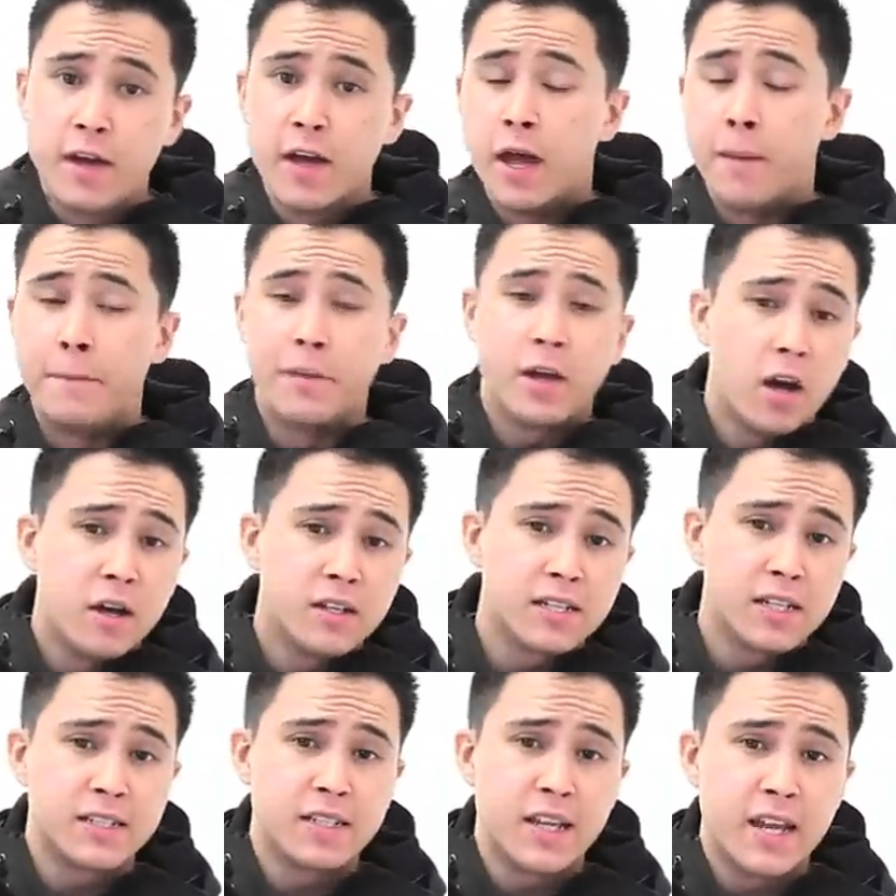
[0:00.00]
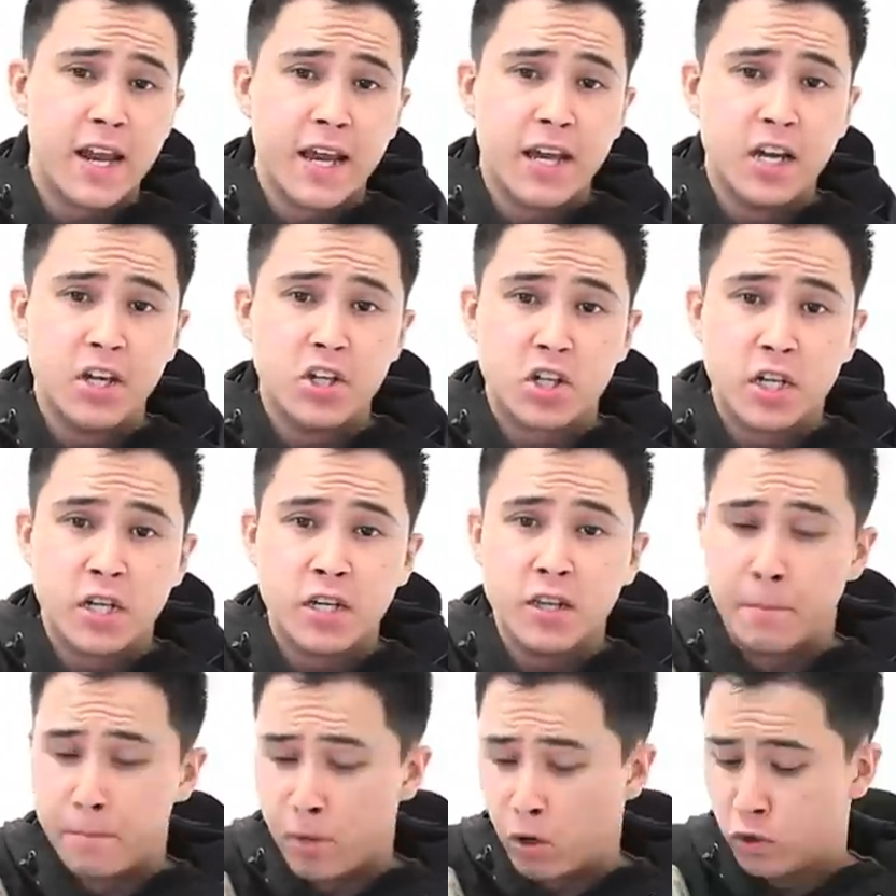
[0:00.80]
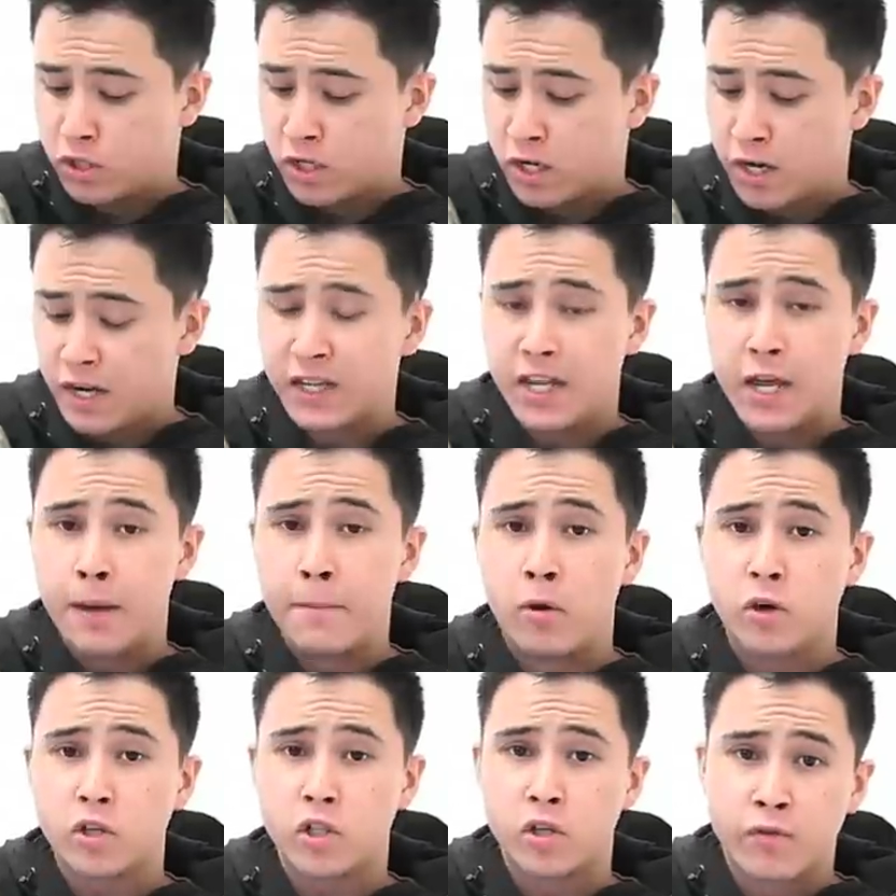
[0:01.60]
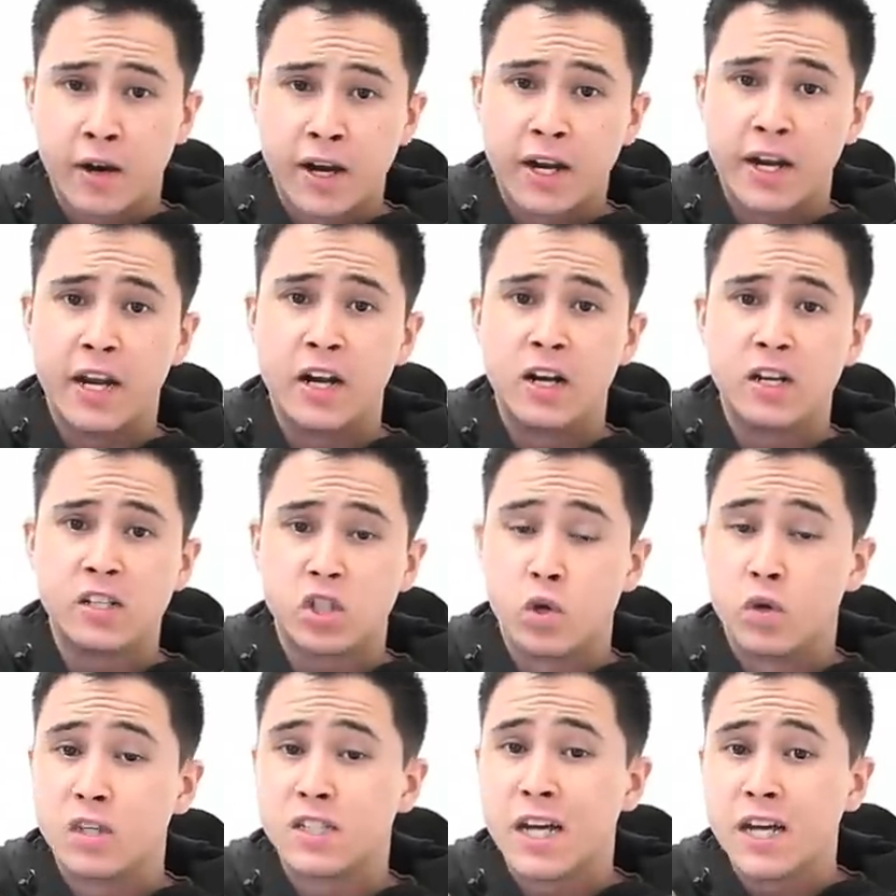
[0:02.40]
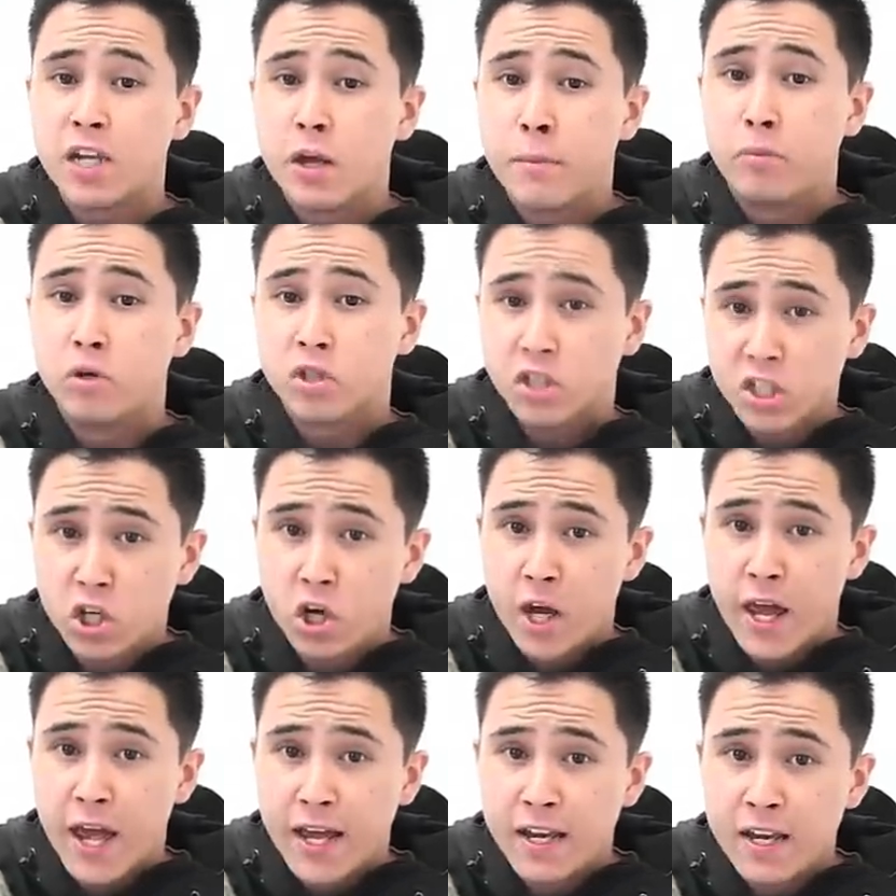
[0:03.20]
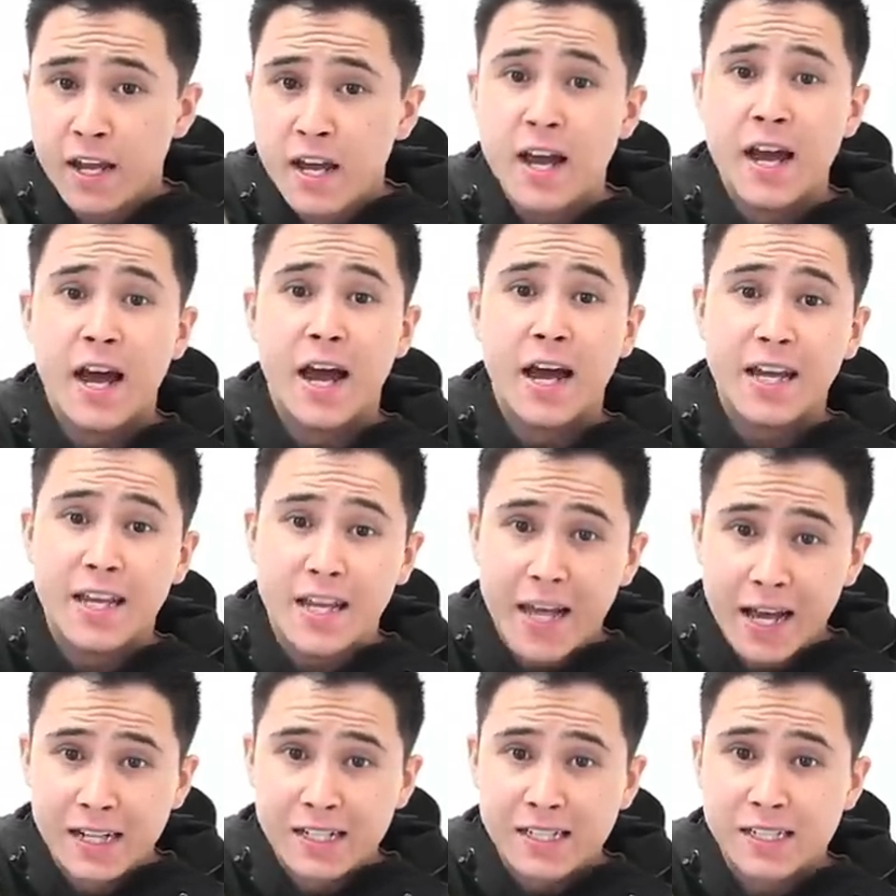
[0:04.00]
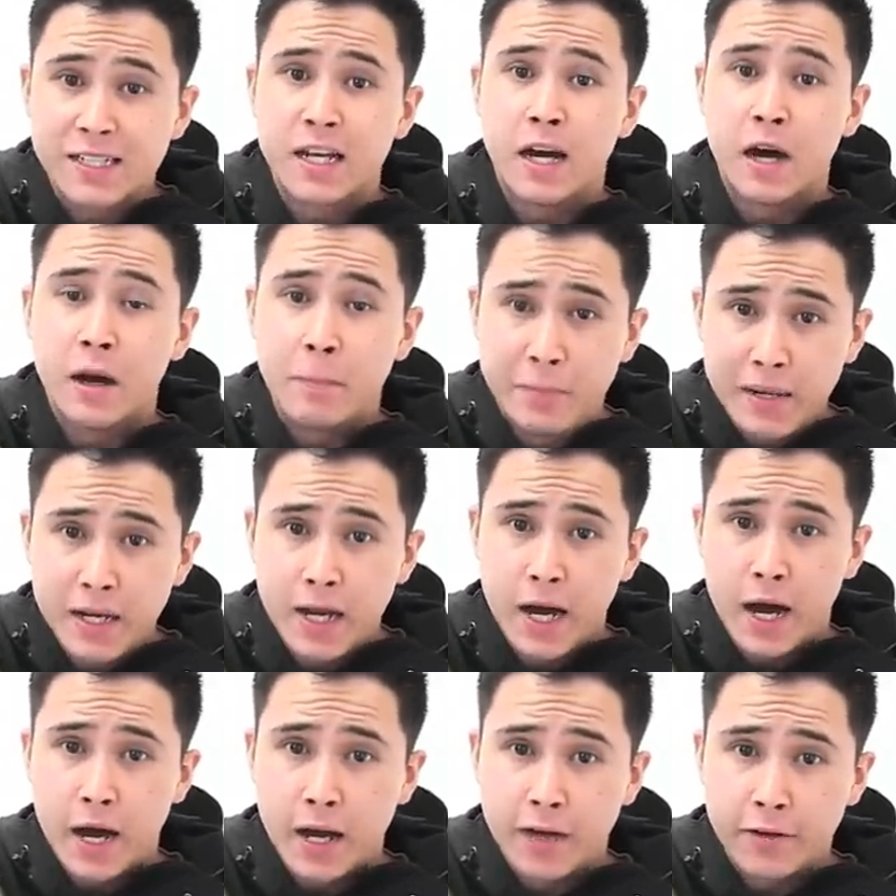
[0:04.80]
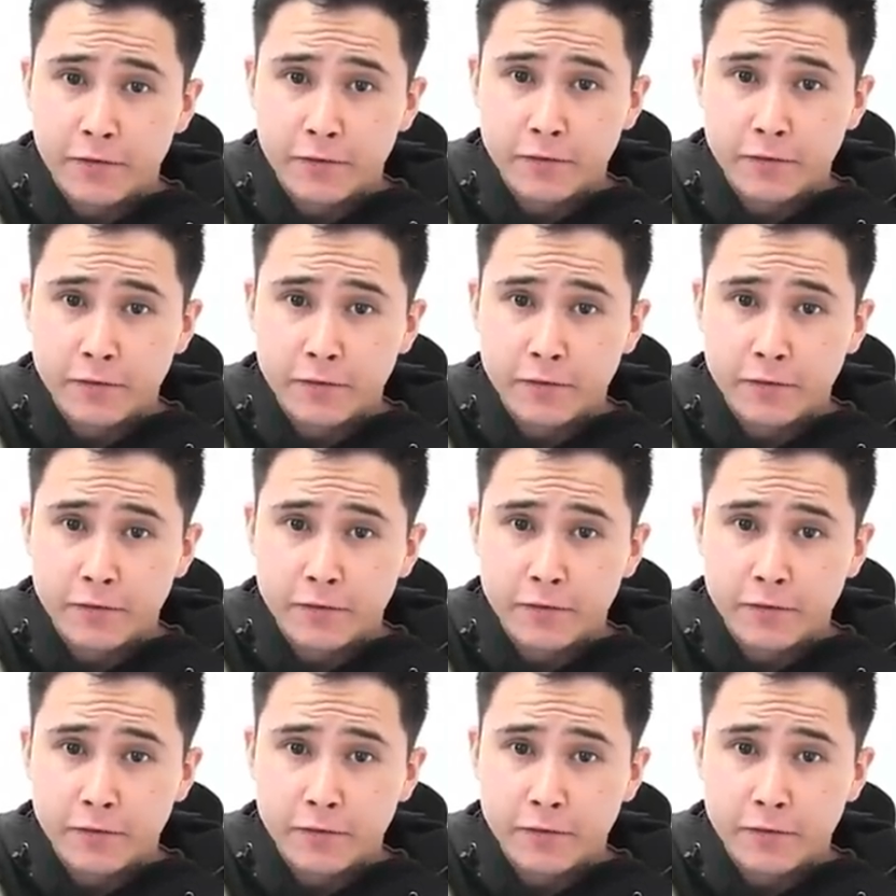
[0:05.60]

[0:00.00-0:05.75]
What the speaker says: And because it's an AAG, the motor and gearbox are right here, so it's like you're putting your head against a beehive.